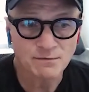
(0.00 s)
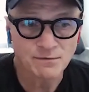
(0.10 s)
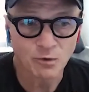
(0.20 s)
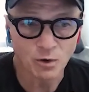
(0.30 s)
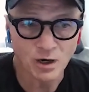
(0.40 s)

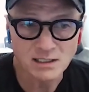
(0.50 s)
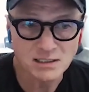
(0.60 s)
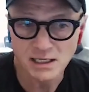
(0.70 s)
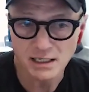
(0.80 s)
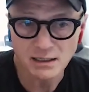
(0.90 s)
For us,
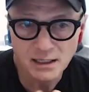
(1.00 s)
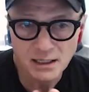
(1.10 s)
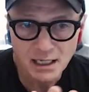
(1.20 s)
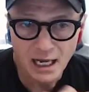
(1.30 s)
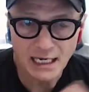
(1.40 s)
then
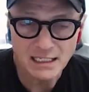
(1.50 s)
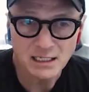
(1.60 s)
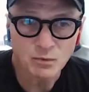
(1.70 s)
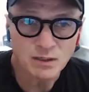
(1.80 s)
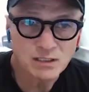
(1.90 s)
I can tell
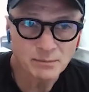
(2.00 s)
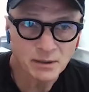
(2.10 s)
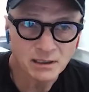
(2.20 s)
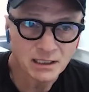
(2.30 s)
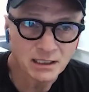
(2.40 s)

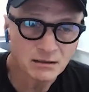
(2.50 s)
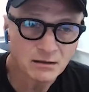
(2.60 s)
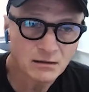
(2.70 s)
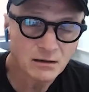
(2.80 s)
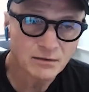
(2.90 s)
you,
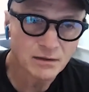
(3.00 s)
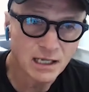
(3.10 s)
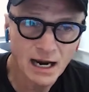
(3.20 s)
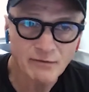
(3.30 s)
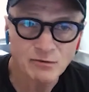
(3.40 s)

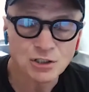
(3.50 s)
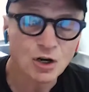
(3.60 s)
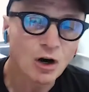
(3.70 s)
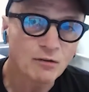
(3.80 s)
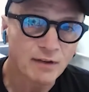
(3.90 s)
the average
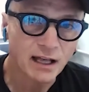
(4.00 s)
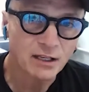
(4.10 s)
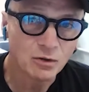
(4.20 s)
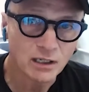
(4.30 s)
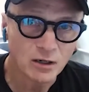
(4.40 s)
cart
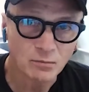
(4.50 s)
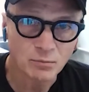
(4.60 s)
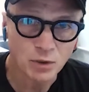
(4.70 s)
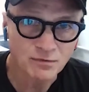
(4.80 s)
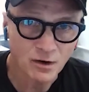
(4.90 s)
value in our
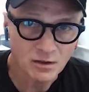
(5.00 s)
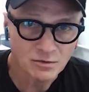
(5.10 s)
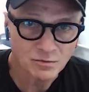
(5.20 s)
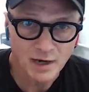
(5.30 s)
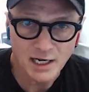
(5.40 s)
book
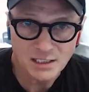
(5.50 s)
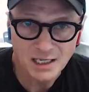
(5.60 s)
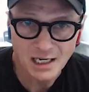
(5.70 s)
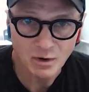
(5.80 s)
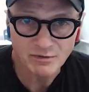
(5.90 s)
funnels ranged
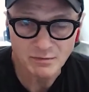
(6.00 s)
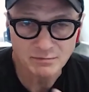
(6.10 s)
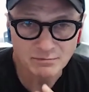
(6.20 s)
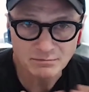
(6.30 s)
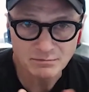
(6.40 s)
anywhere
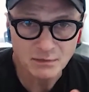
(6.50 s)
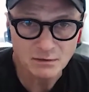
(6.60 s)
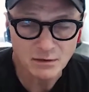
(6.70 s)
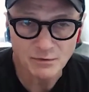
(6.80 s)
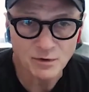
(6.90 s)
from
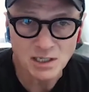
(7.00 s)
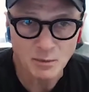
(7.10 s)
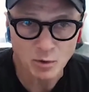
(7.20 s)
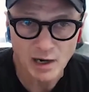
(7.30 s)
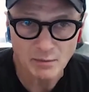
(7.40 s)
the first time
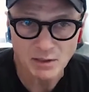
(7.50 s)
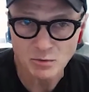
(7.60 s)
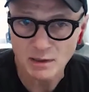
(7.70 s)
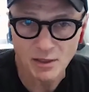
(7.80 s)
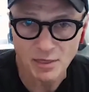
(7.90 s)
we ran them
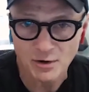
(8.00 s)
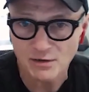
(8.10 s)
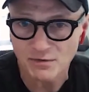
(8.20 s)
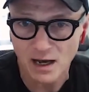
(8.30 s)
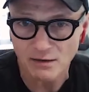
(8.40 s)
between about
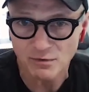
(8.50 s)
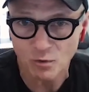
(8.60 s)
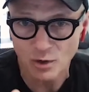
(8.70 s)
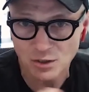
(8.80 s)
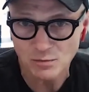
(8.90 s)
$35 and
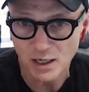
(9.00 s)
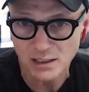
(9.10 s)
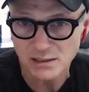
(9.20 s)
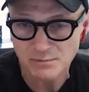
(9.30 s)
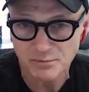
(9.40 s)

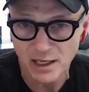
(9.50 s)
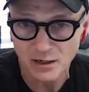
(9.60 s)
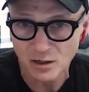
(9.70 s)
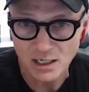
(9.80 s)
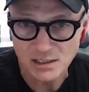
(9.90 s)
$42, and
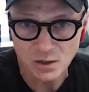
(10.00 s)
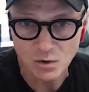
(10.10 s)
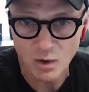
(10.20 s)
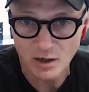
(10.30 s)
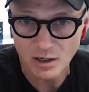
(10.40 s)
our cost to
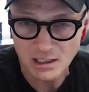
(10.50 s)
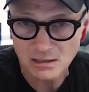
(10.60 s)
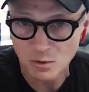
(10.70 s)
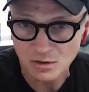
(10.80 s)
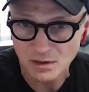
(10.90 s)
acquire
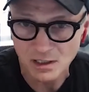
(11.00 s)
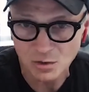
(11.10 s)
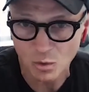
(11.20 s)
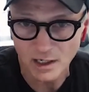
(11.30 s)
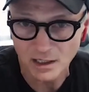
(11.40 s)
customers in the
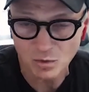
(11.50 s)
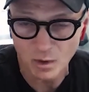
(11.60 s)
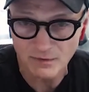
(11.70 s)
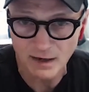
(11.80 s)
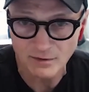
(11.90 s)
$20 to
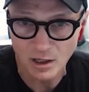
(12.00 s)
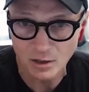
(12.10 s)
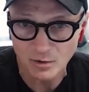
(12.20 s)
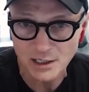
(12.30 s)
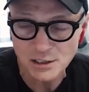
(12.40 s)

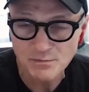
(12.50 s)
$25 range.